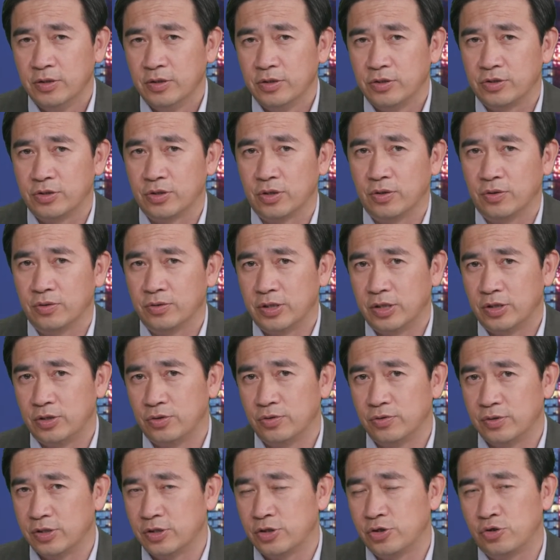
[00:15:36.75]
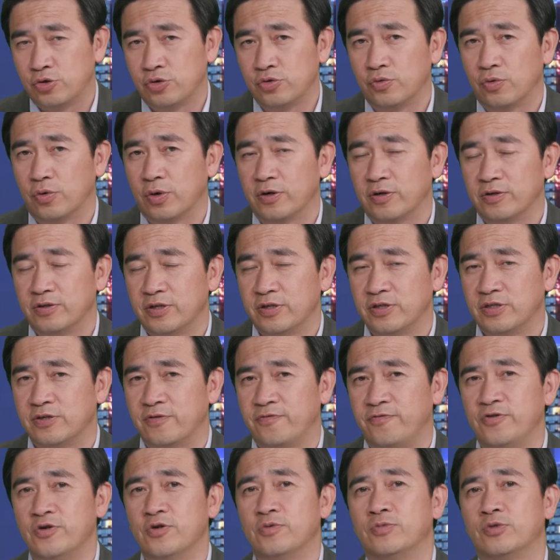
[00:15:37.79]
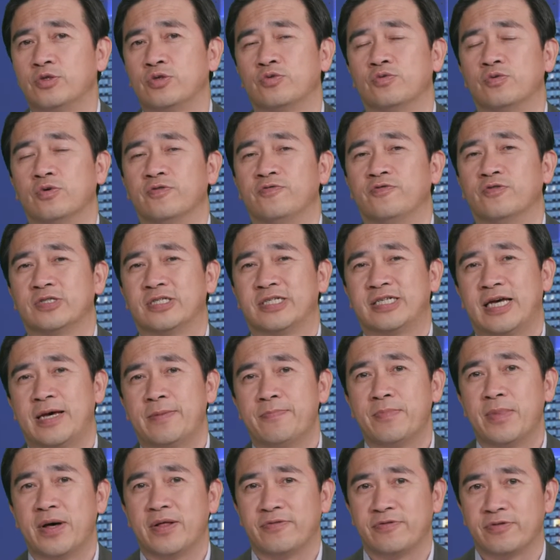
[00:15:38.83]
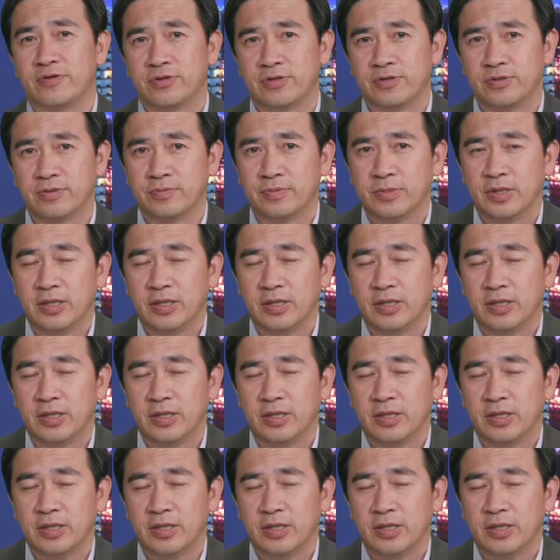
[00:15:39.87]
So they do this tour, this film tour for 10 months.